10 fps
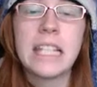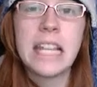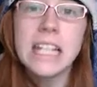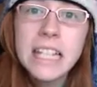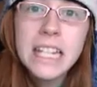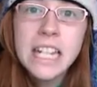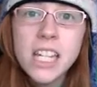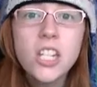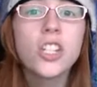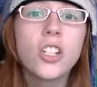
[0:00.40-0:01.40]

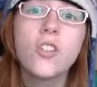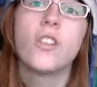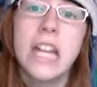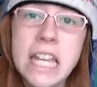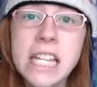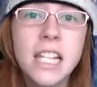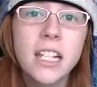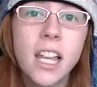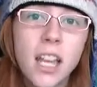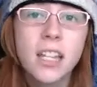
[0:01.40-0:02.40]
60
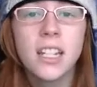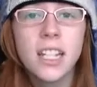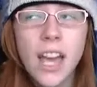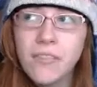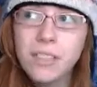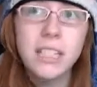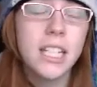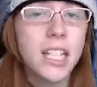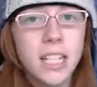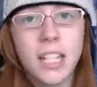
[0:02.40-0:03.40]
degrees.
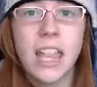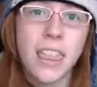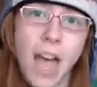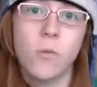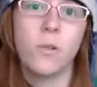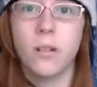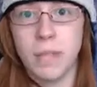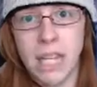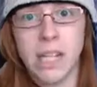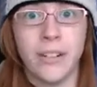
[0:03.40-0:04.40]
Definitely didn't get that
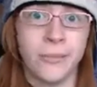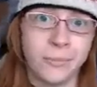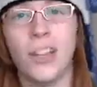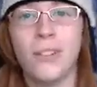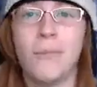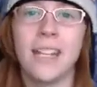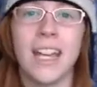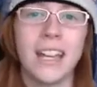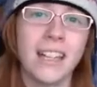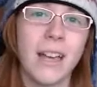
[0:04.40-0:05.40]
warm here. Good
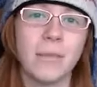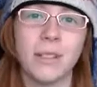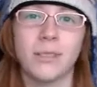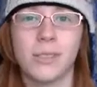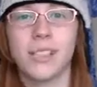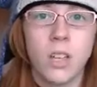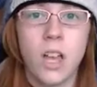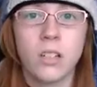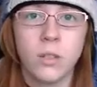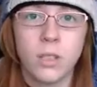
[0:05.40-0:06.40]
Monday, CollabCoats.
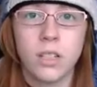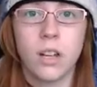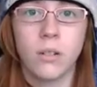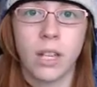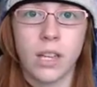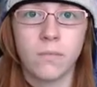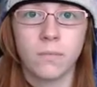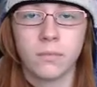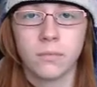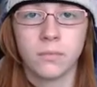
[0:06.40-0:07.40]
Also, it snowed again.